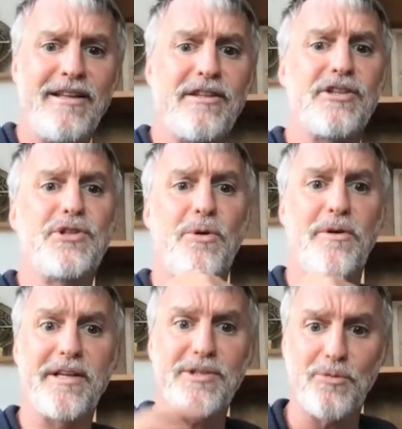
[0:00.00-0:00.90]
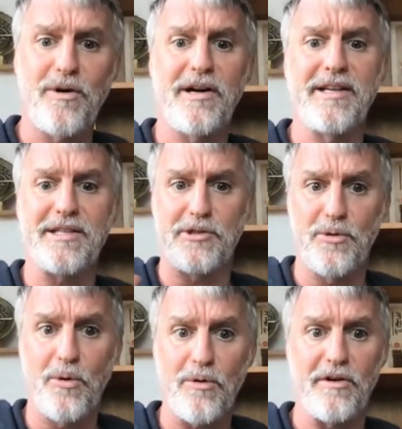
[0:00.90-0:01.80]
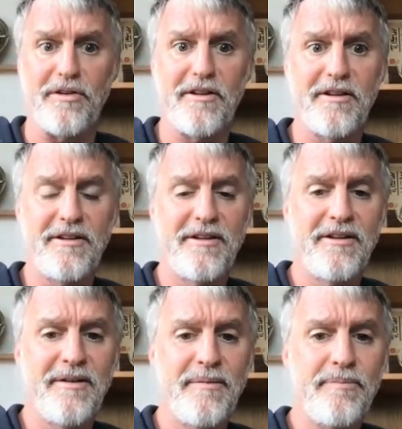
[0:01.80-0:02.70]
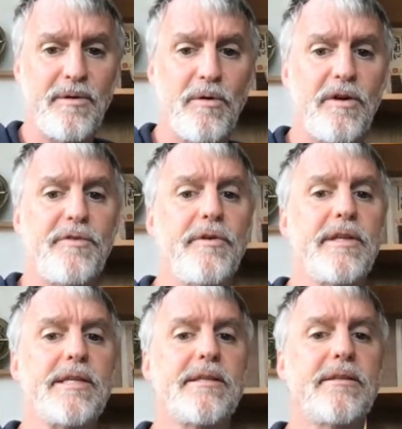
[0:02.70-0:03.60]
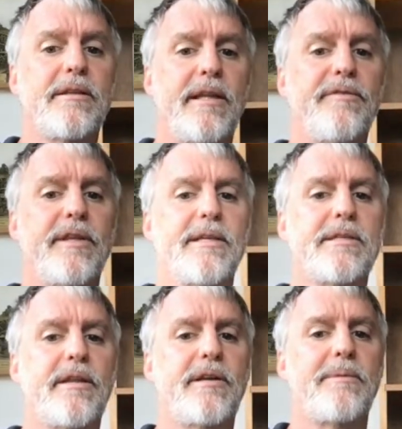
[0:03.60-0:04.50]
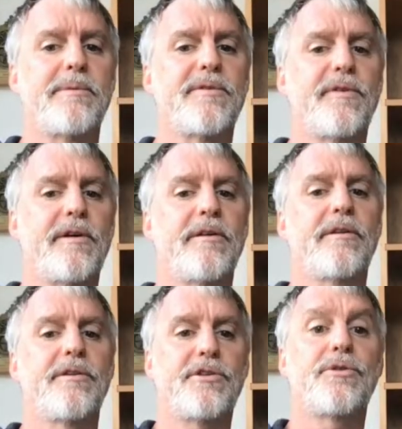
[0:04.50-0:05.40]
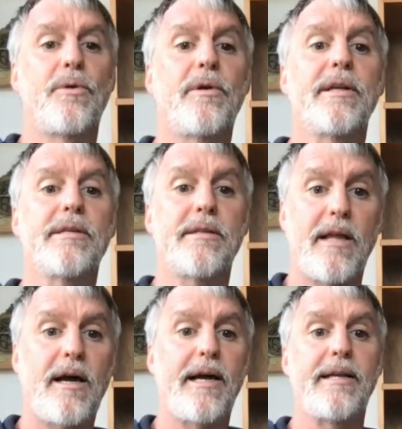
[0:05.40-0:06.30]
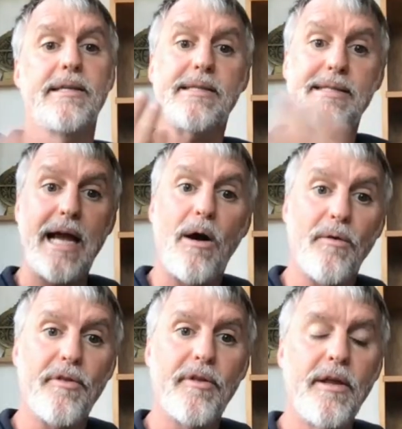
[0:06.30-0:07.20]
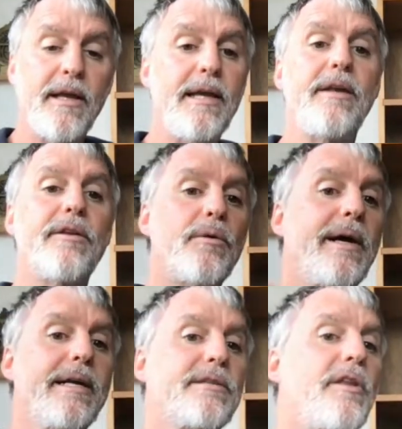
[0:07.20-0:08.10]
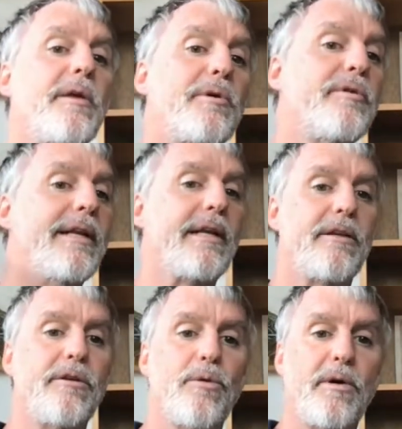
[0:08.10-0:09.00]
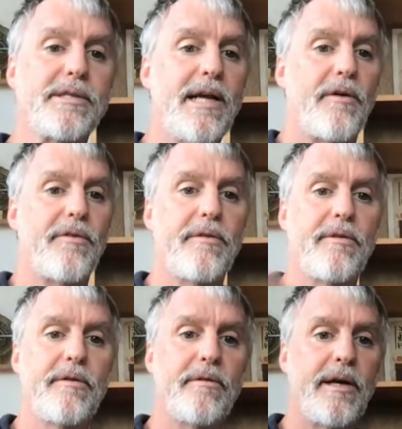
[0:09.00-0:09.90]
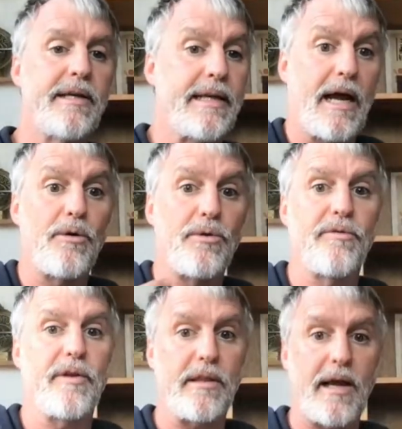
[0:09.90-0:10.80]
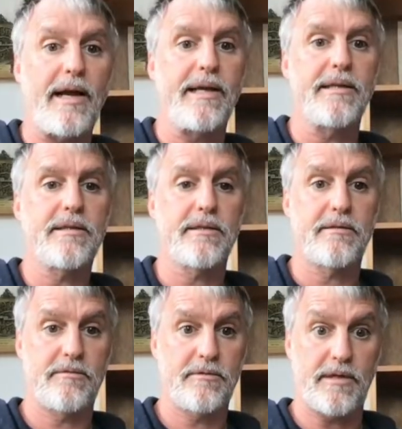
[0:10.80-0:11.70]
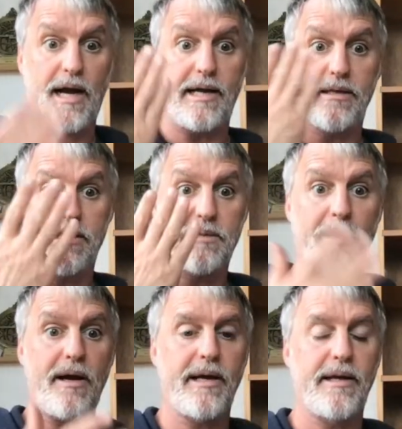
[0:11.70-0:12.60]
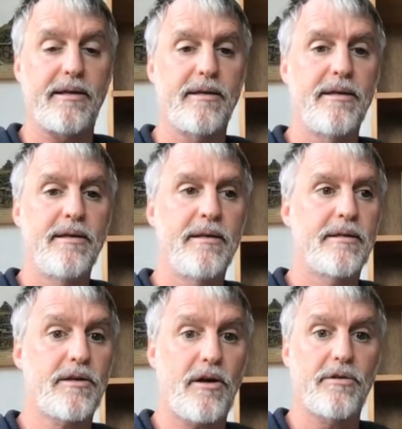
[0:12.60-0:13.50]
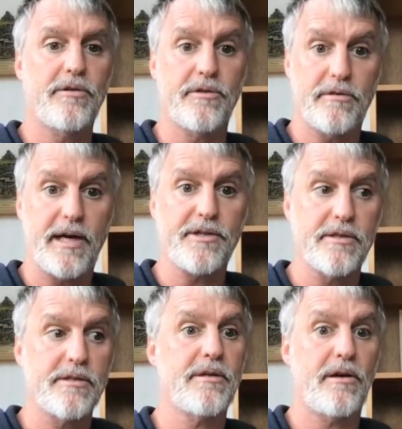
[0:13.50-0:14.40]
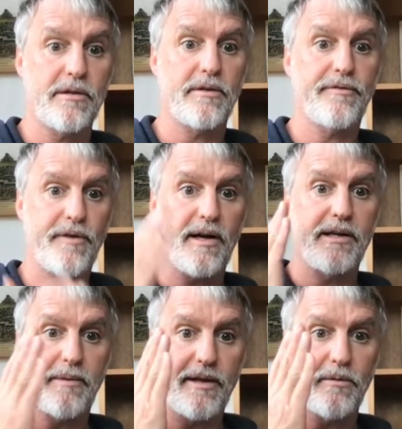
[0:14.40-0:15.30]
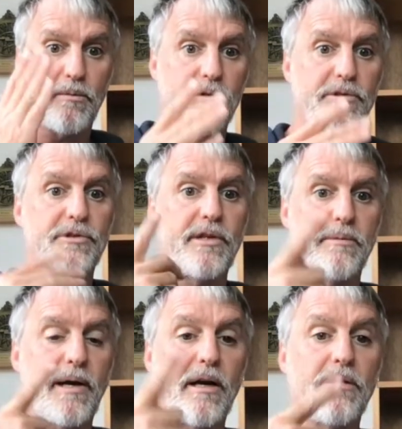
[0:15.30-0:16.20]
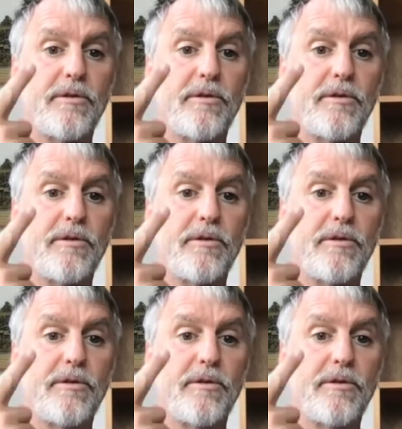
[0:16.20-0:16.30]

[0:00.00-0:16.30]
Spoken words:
The shortest one is north. Or if you live in the southern hemisphere, the shortest line is south. Either way, it's on the meridian, north-south, right? Now you've aligned to Gaia's spine. The cardinal directions are defined by the world tree, by our